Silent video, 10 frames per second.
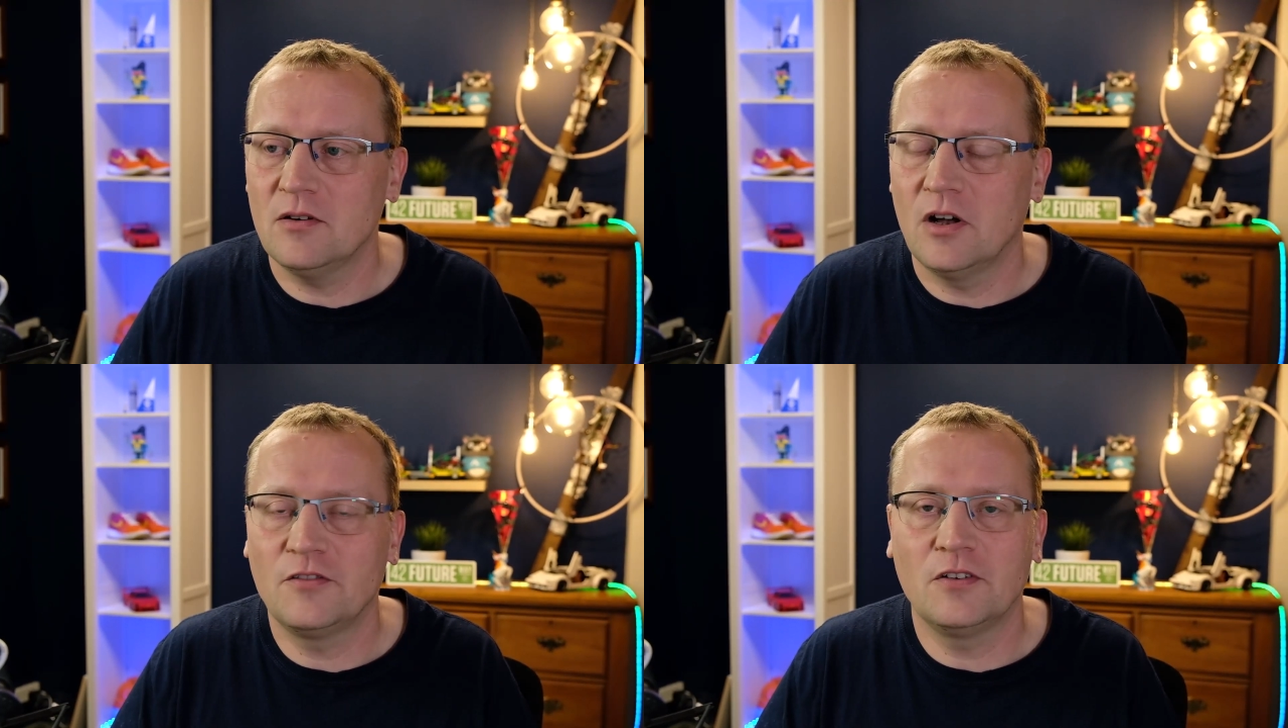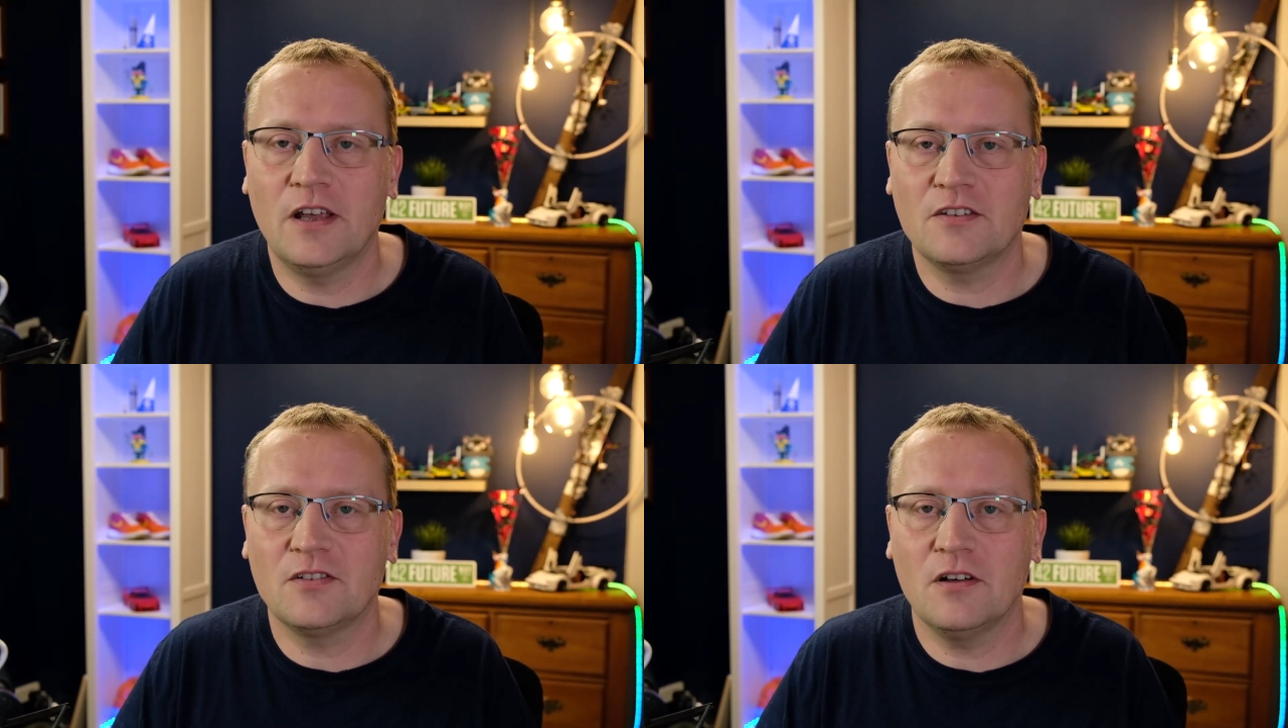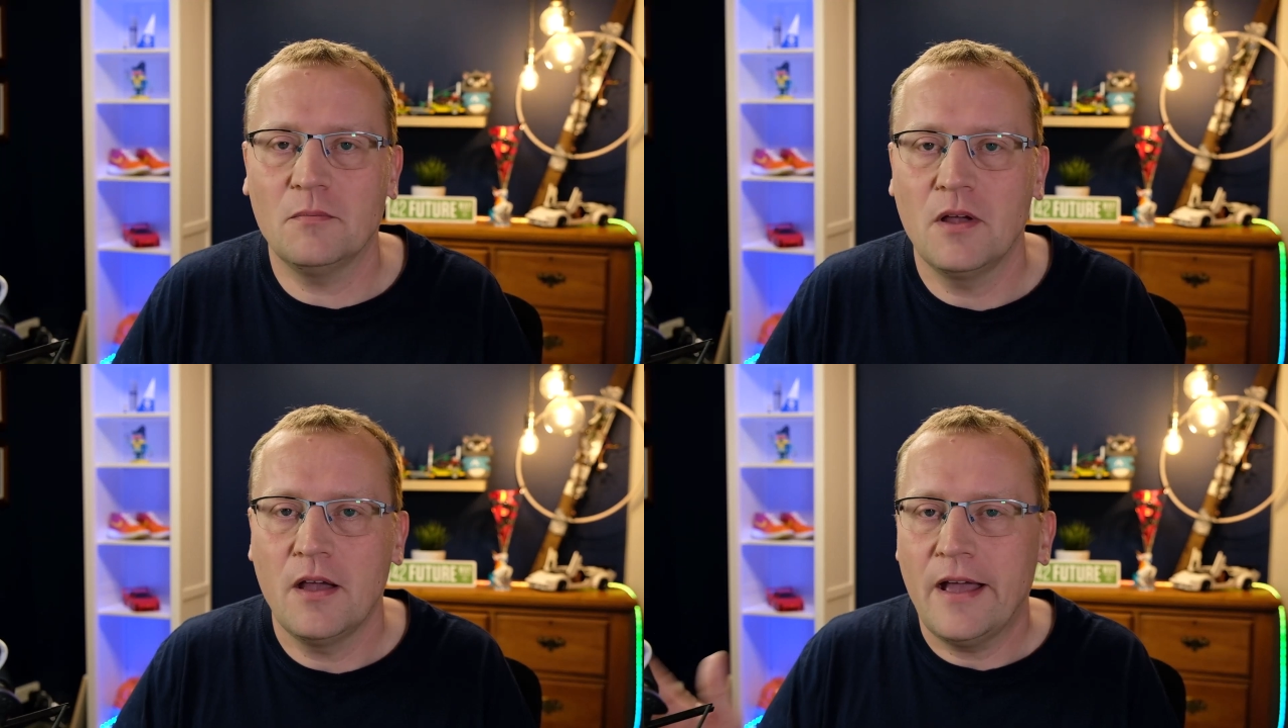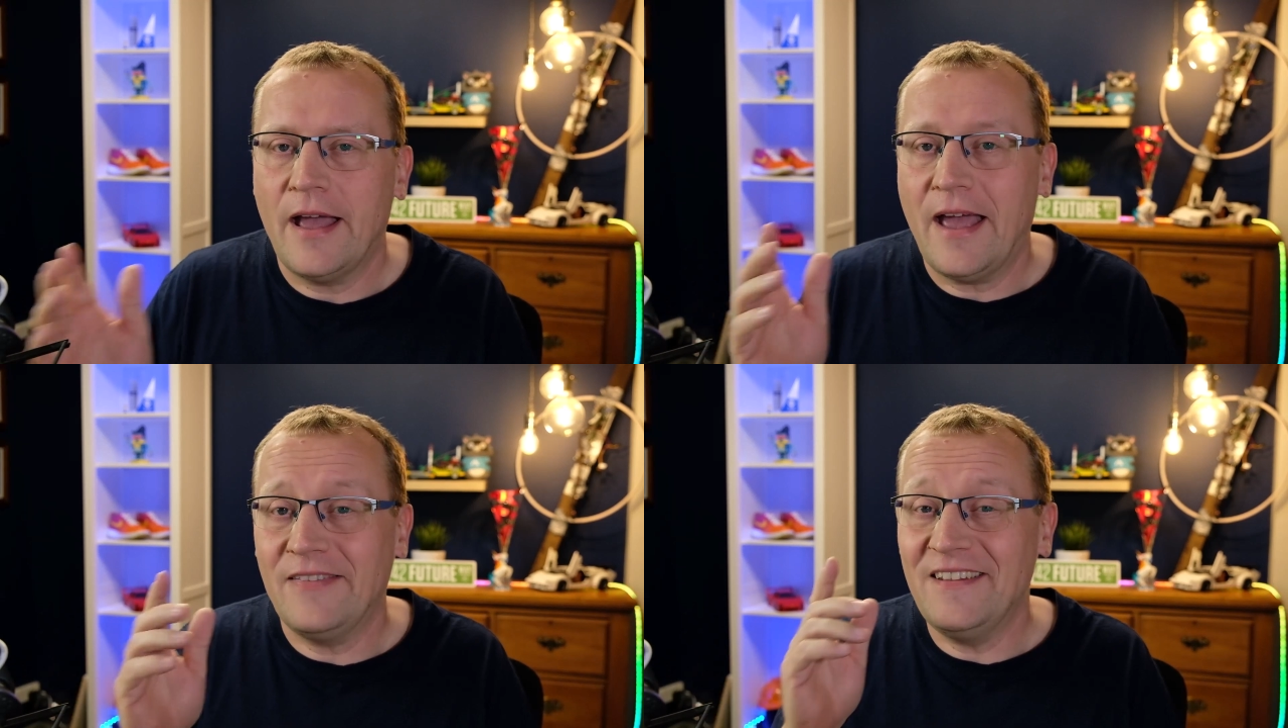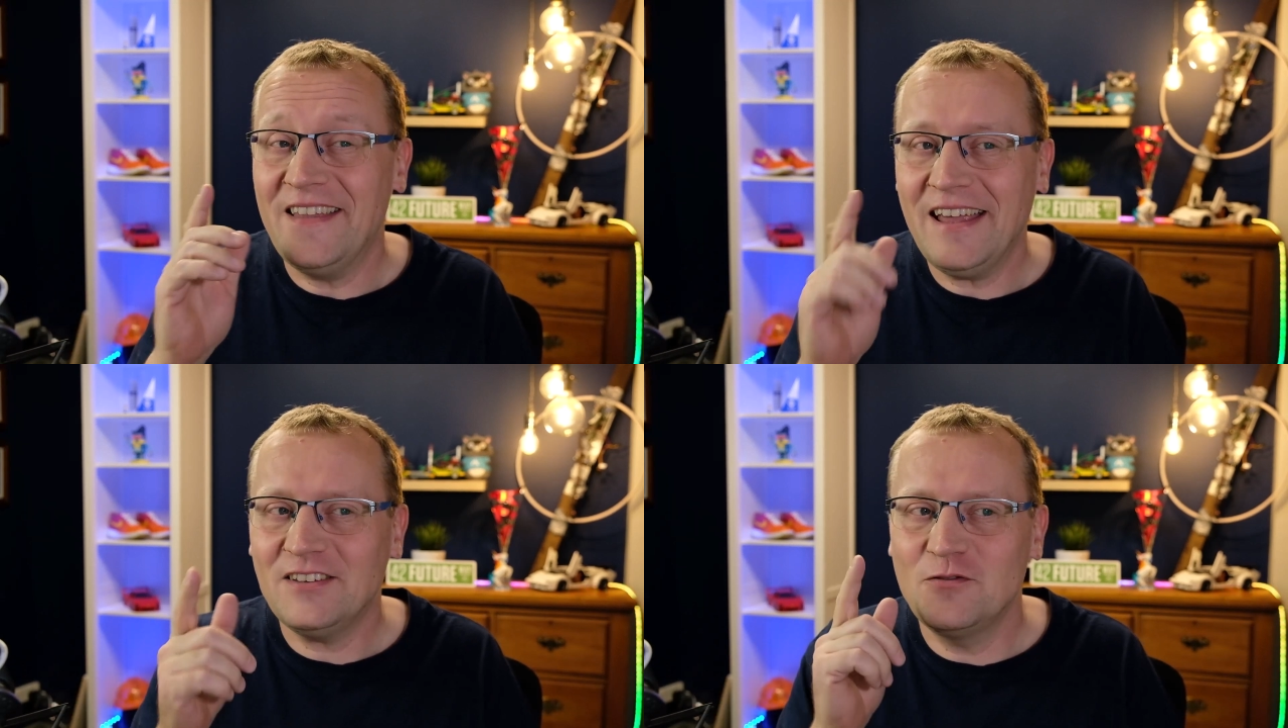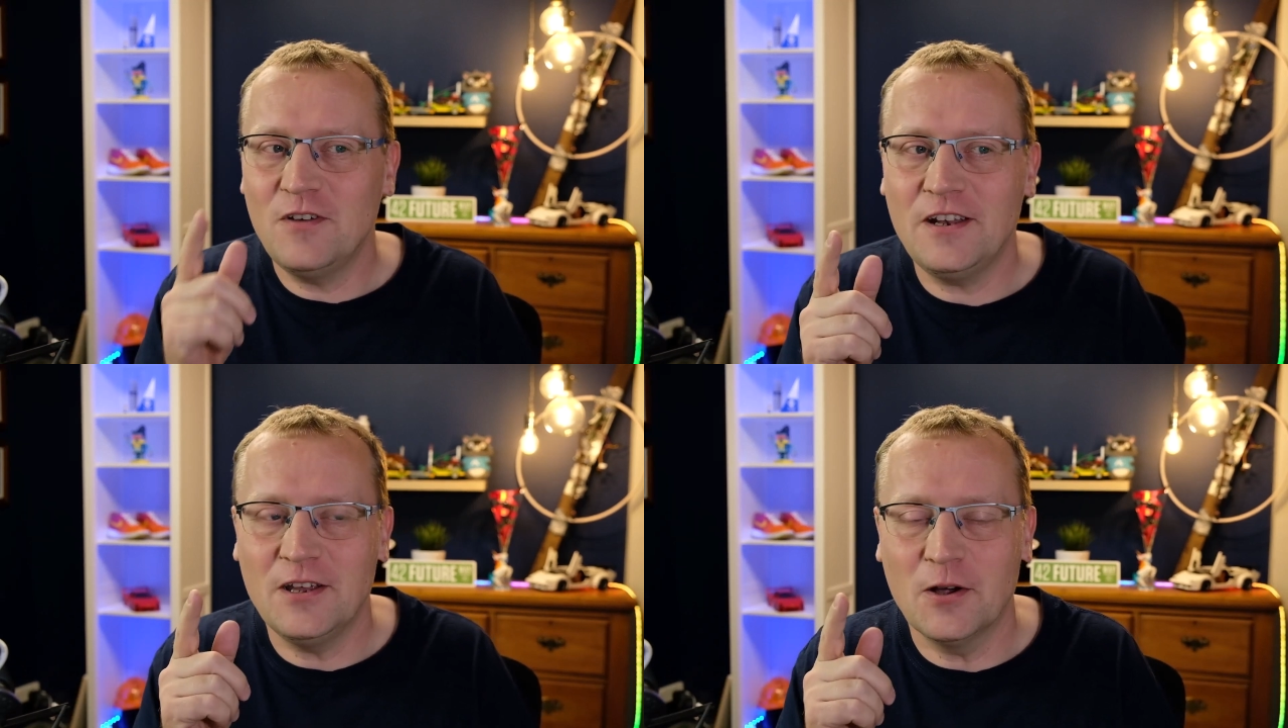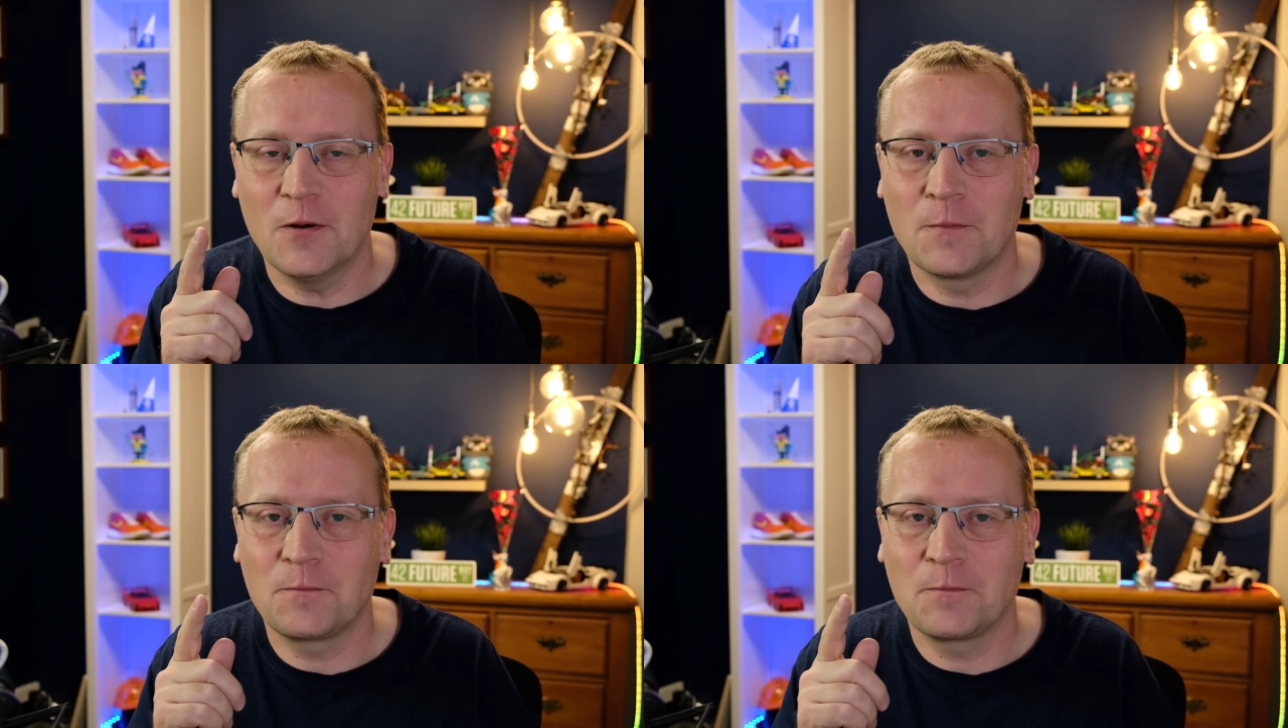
Until next time, and the next video,